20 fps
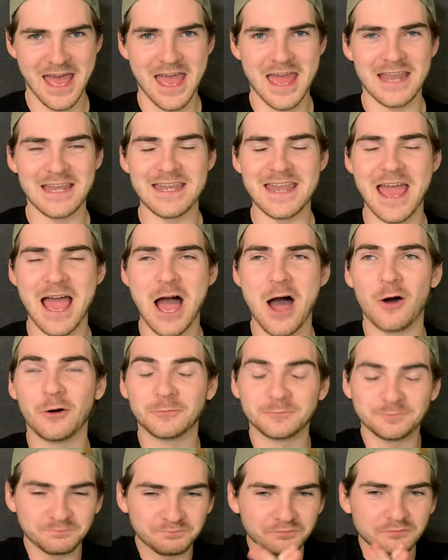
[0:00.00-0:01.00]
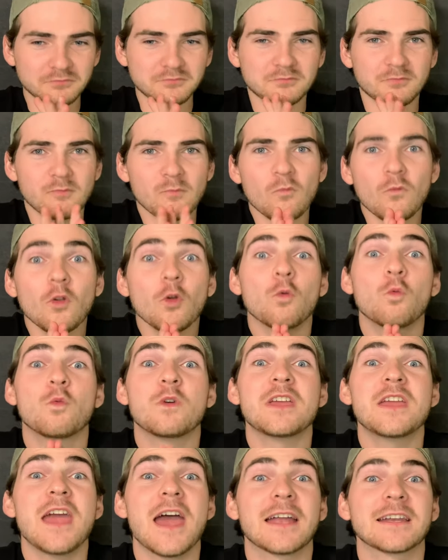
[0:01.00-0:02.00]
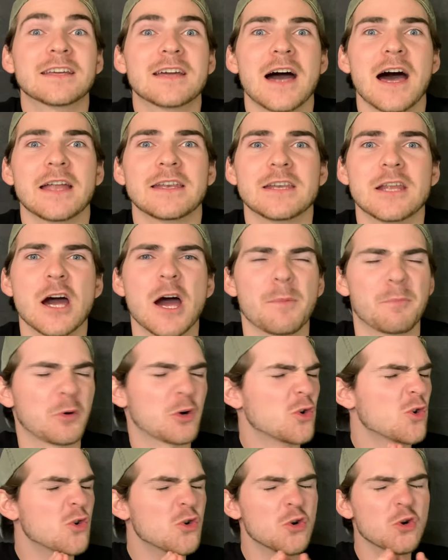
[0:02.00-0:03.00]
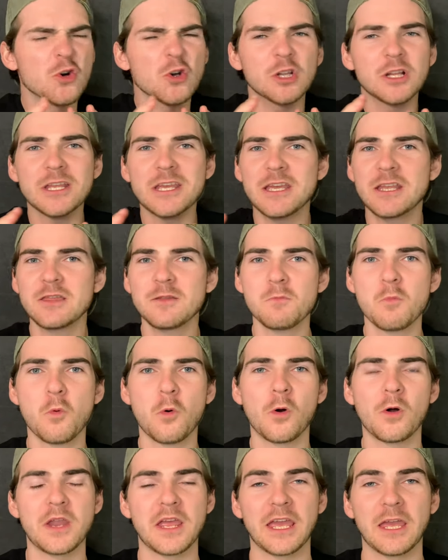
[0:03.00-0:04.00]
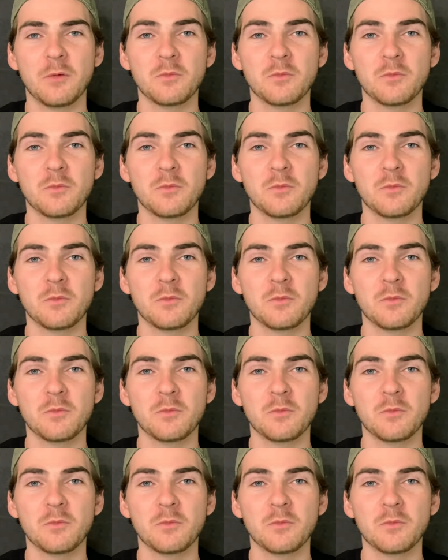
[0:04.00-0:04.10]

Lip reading: Now, we had gotten up early in the morning.